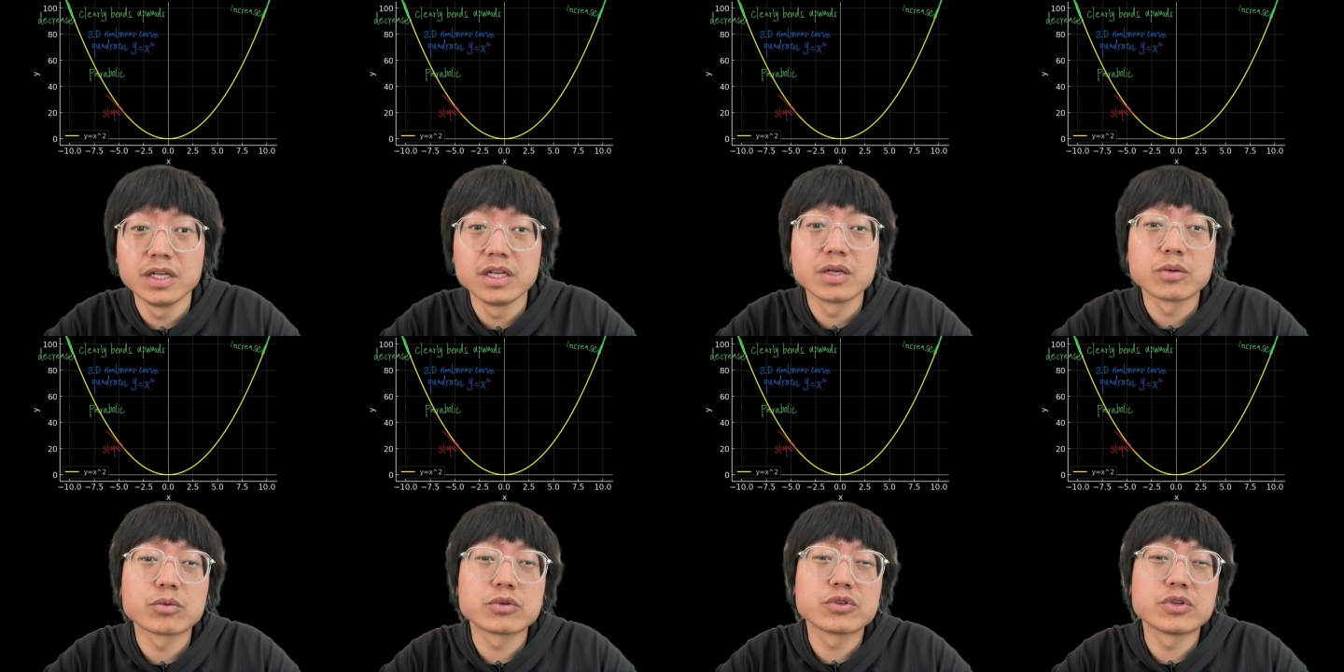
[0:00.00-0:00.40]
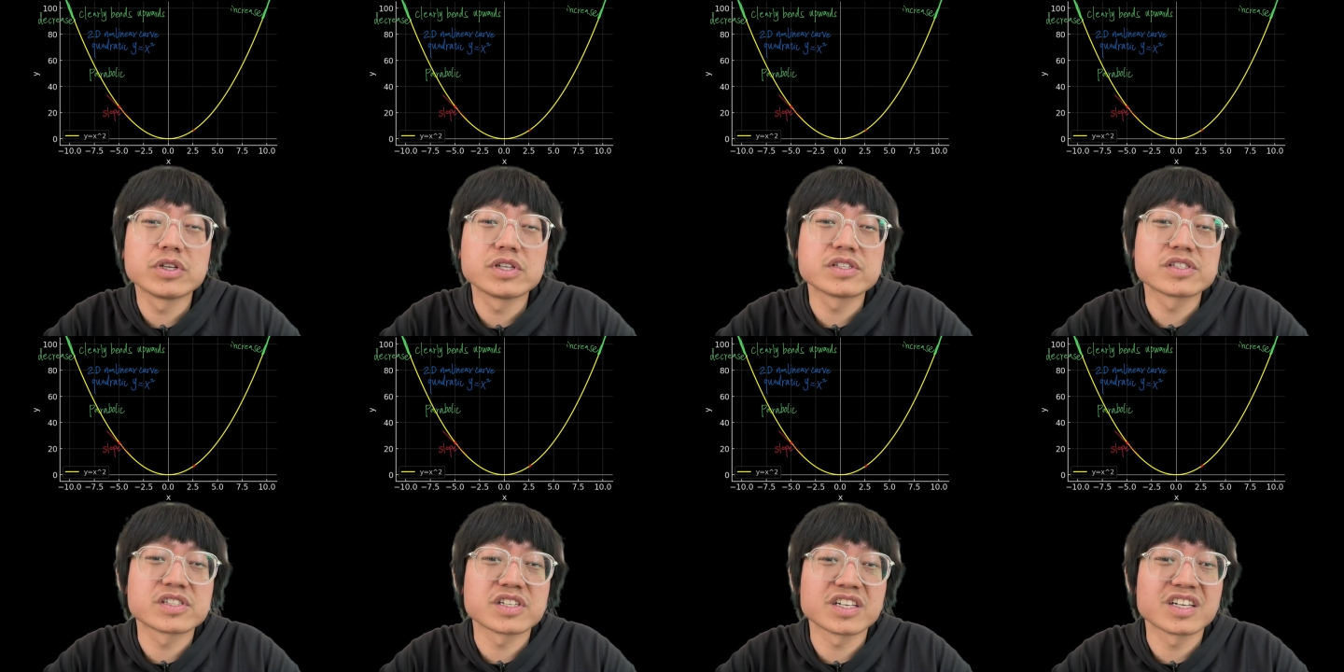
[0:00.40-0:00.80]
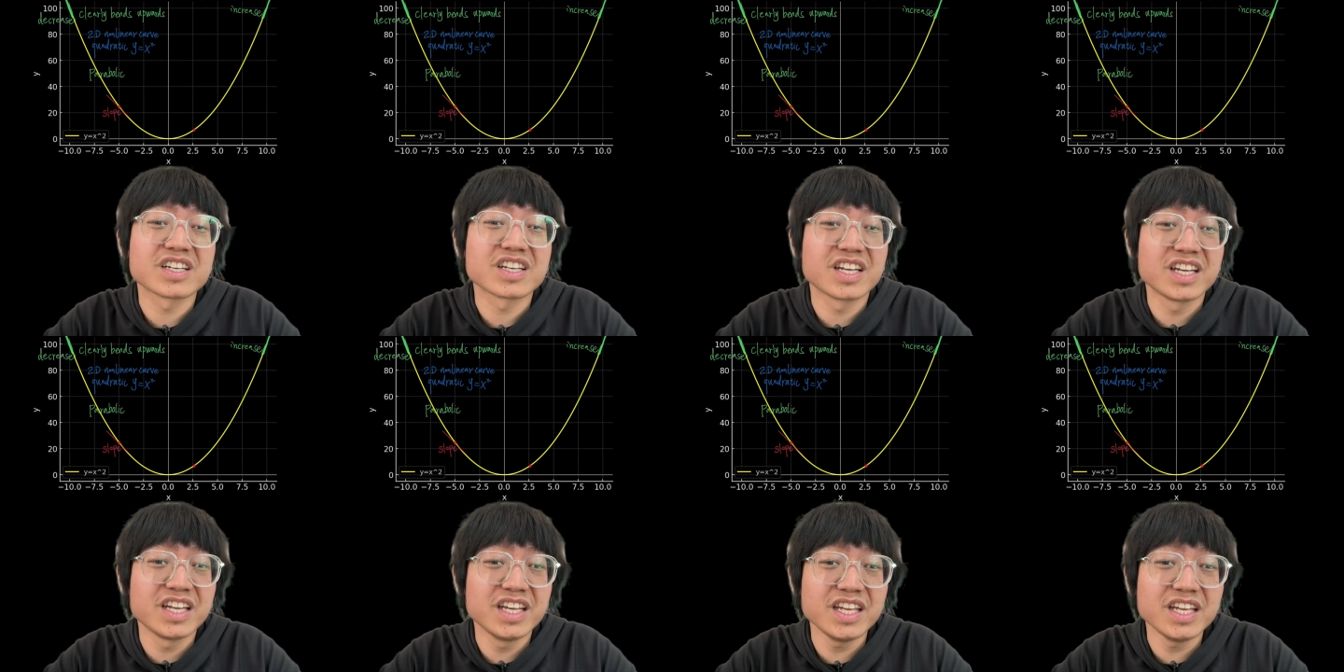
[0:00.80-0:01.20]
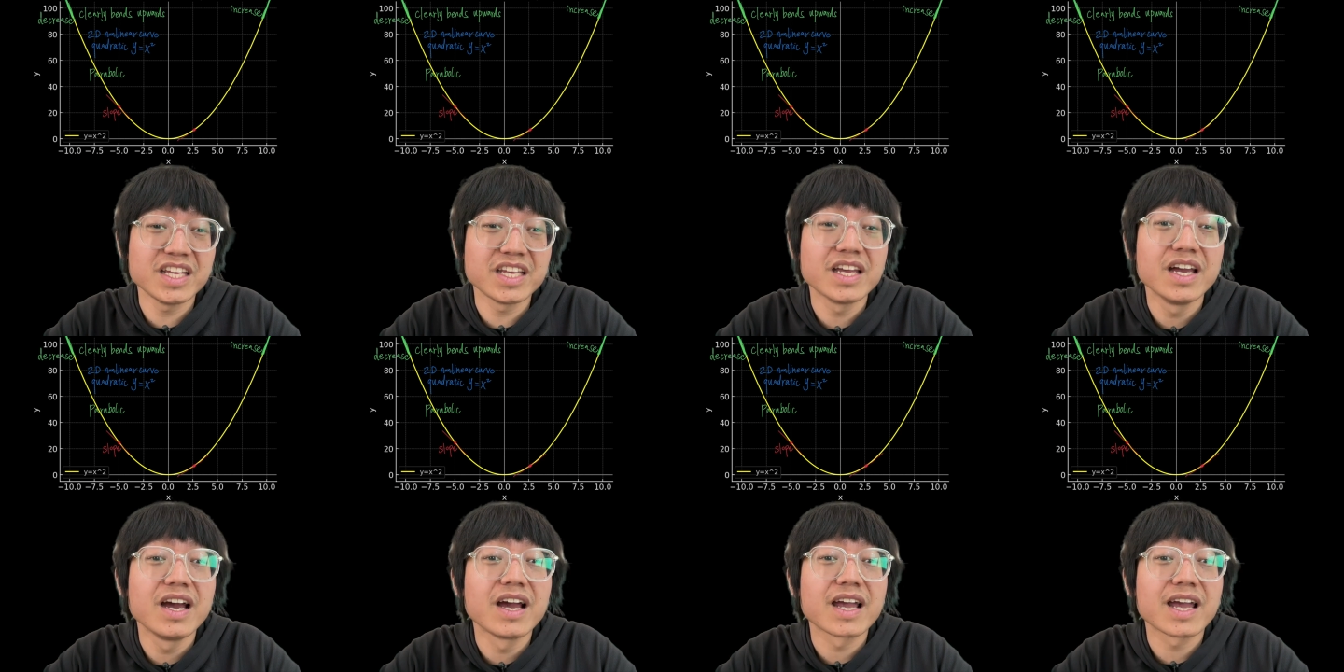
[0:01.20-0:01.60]
Which is a
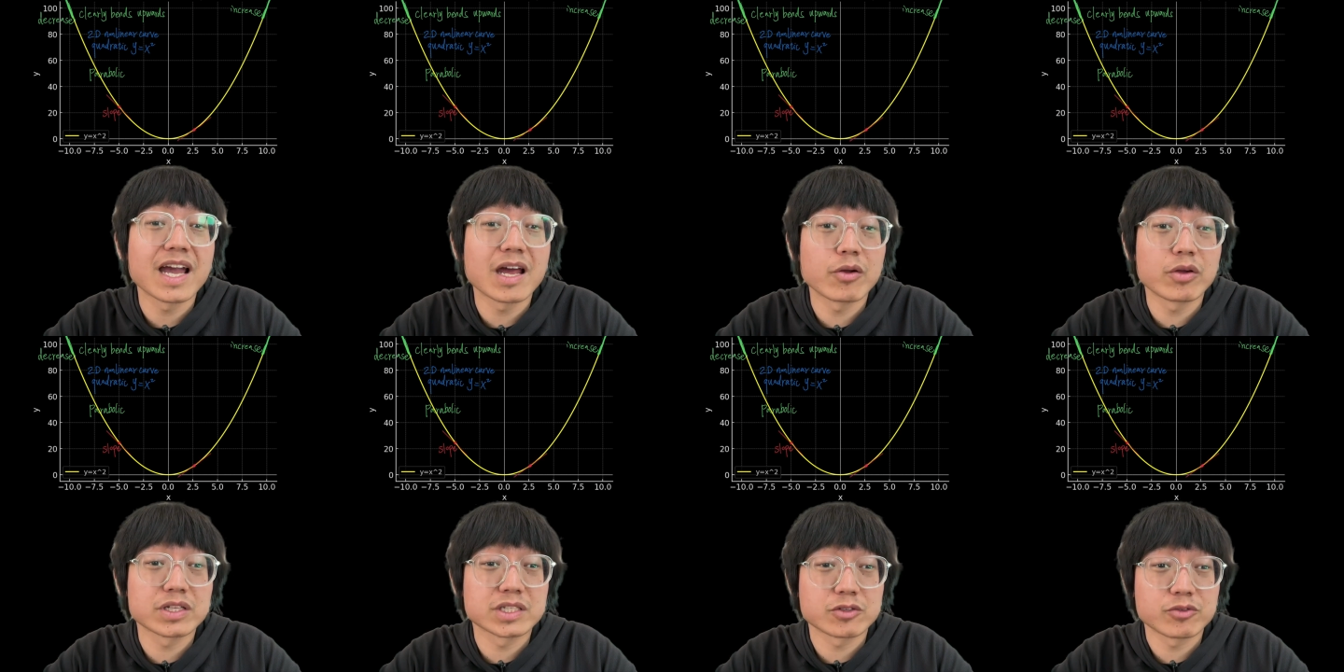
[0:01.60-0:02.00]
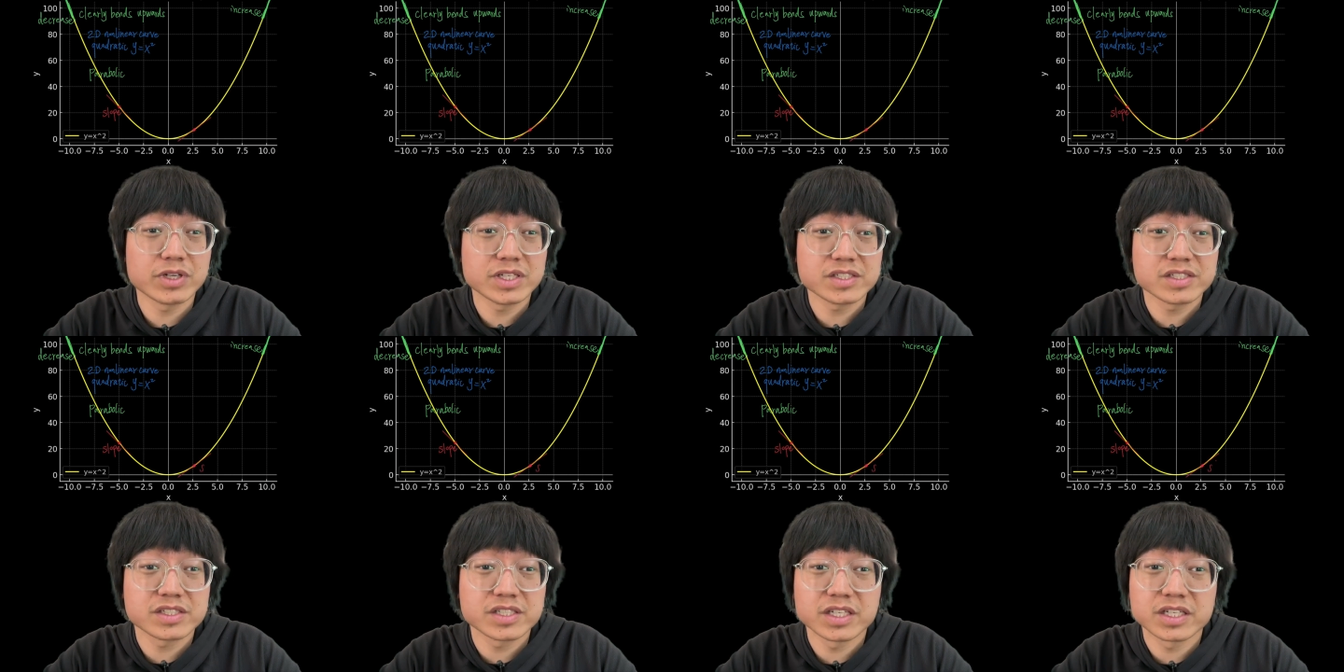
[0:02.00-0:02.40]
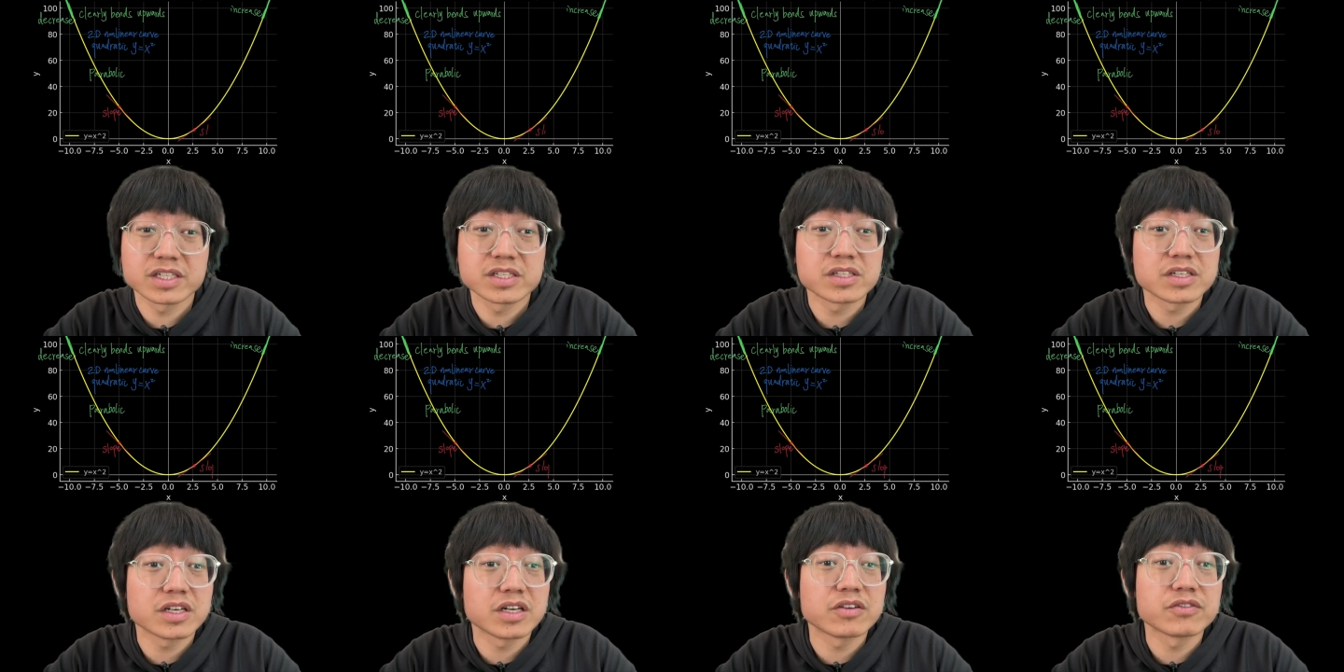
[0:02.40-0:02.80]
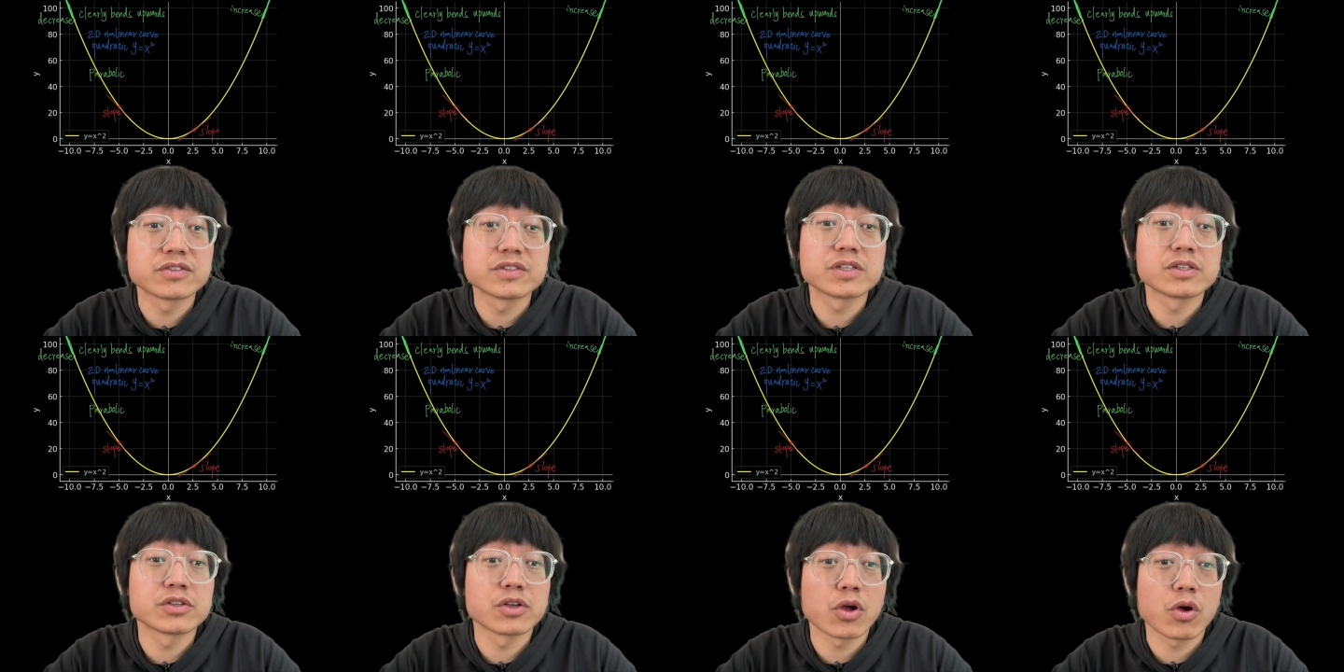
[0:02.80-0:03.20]
key characteristic of
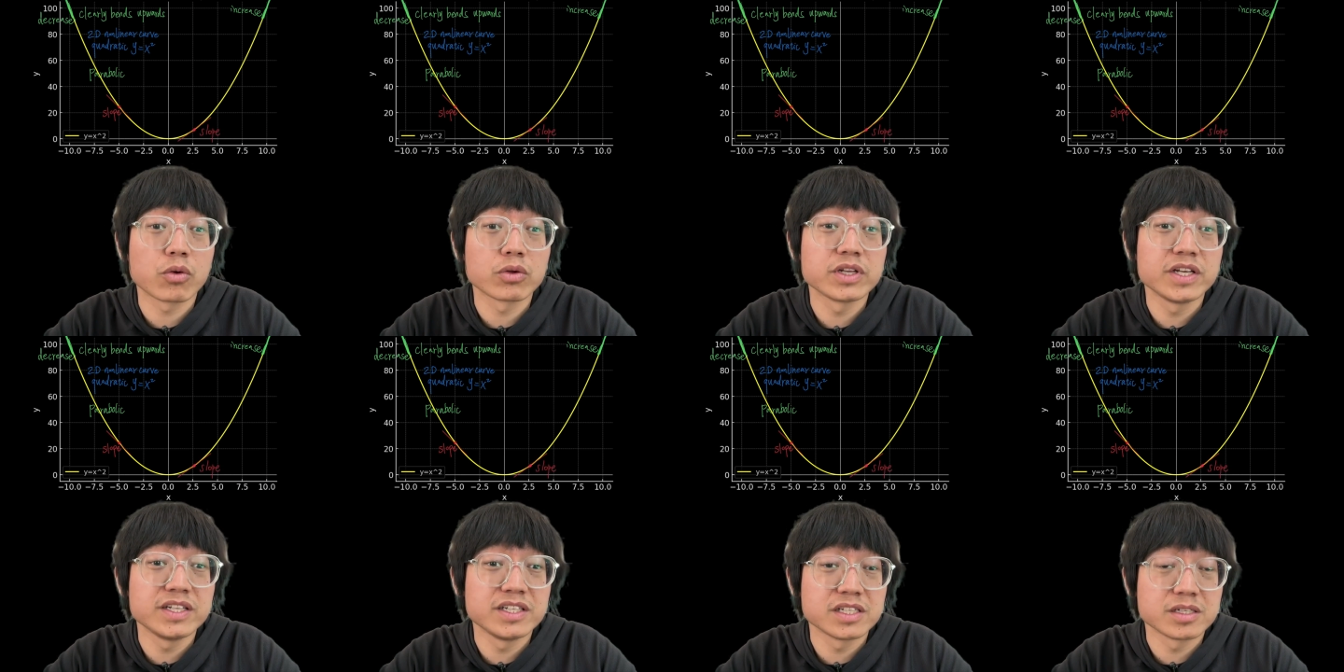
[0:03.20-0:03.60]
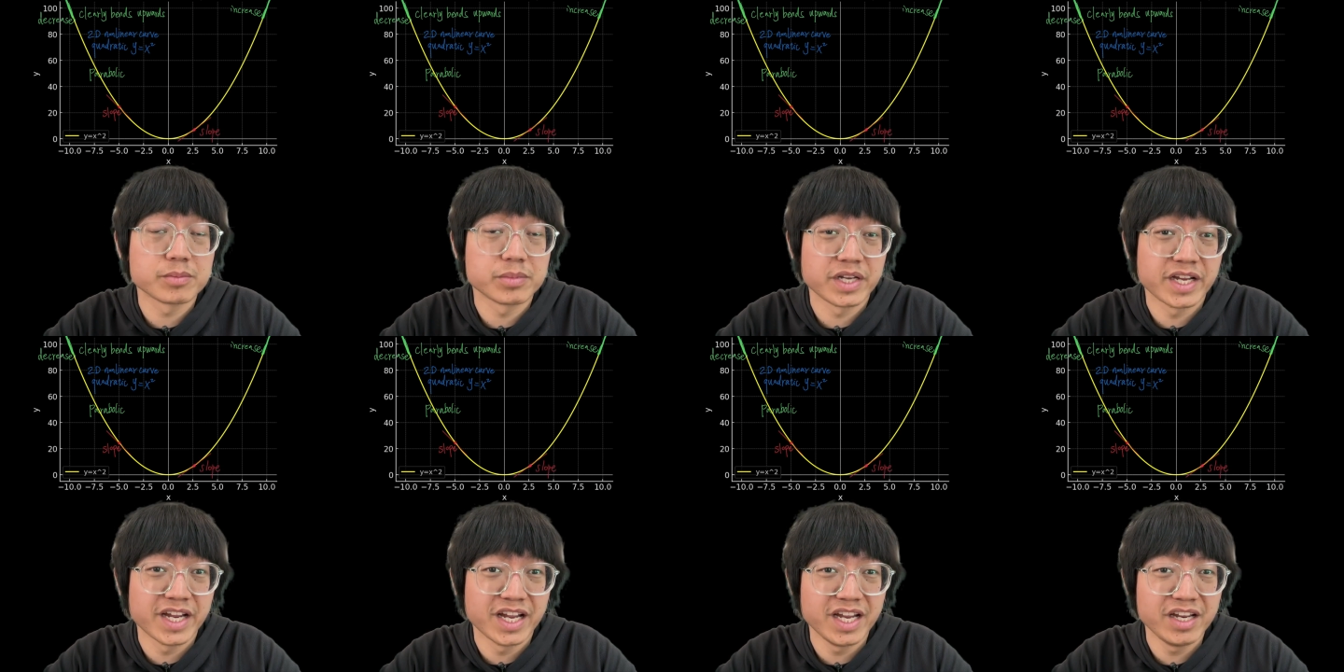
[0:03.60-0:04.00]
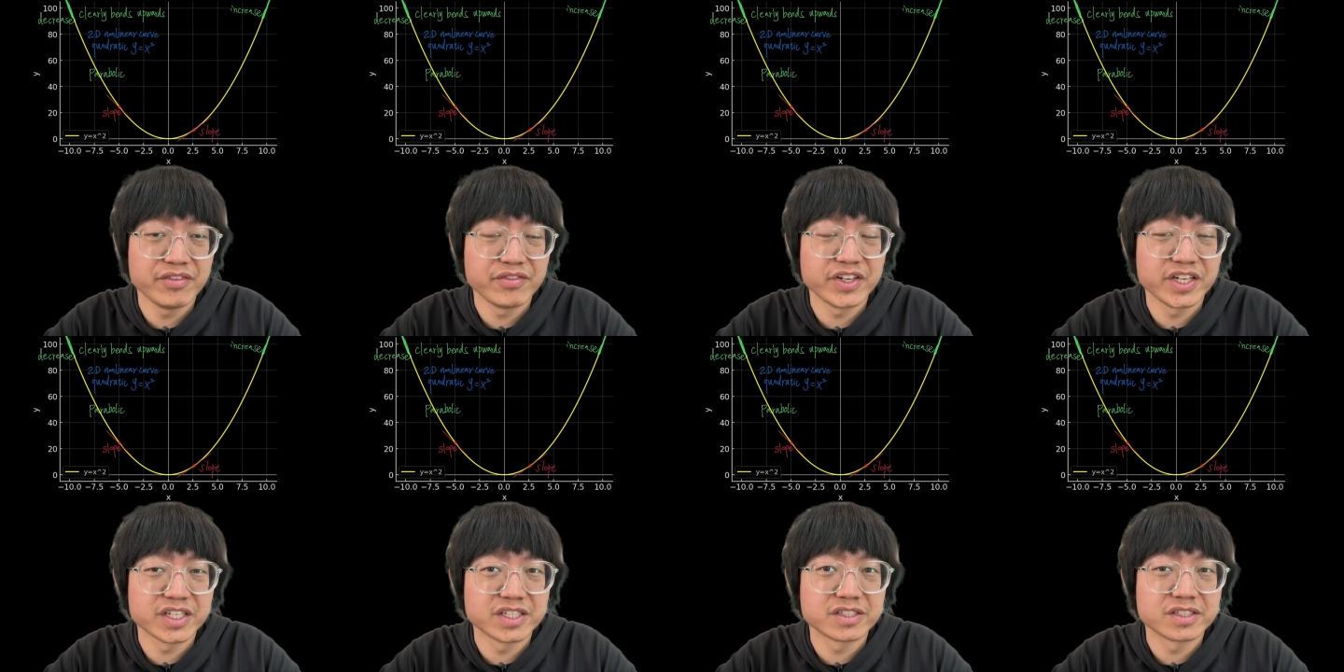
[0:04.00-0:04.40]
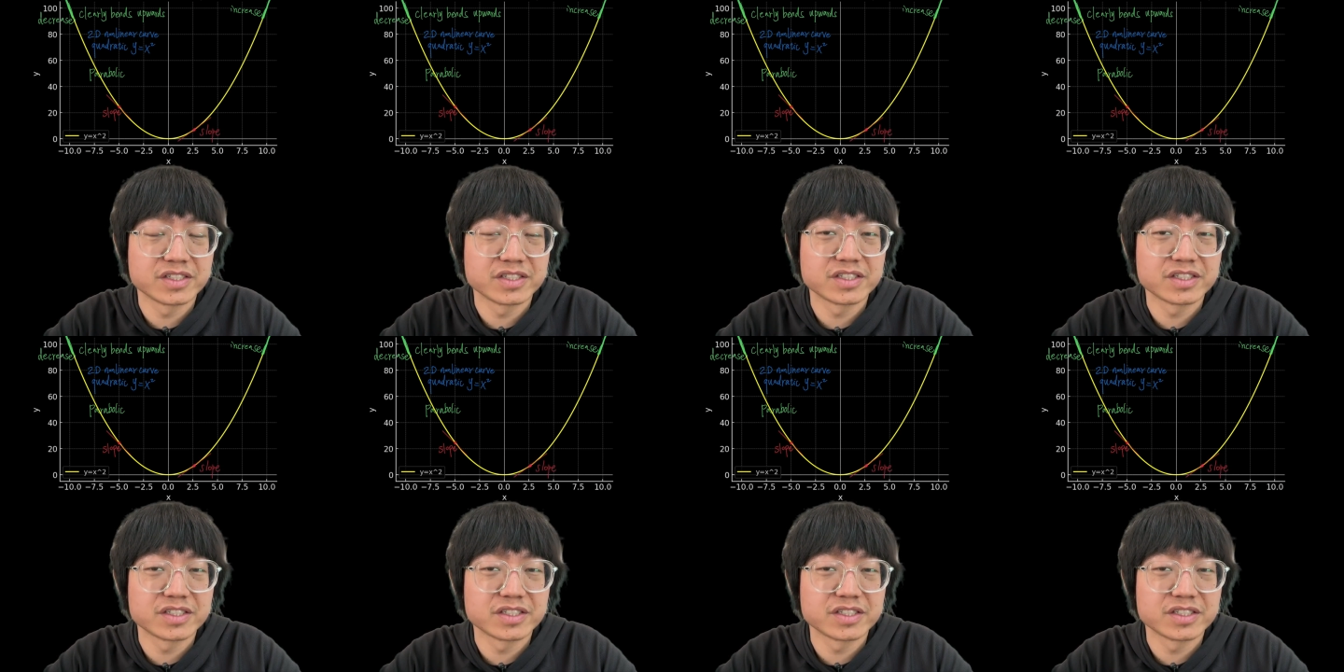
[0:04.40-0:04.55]
the nonlinear behavior.